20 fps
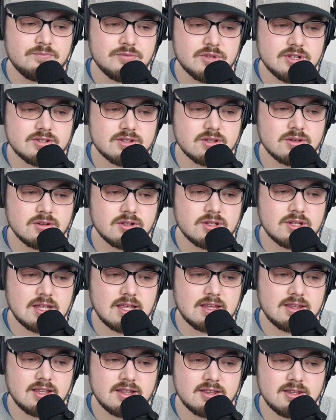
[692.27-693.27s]
It's good.
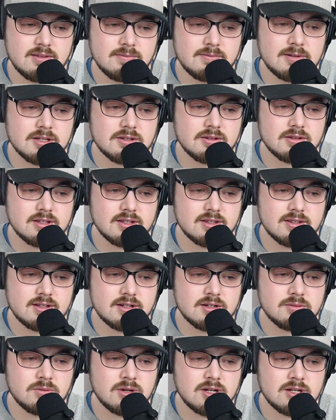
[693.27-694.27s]
And then D flat on the
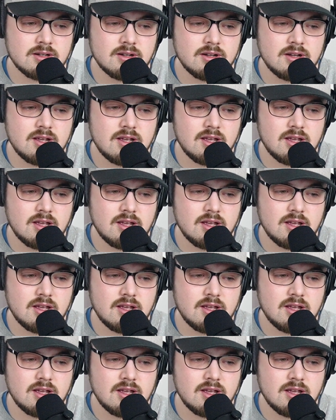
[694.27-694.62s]
third one.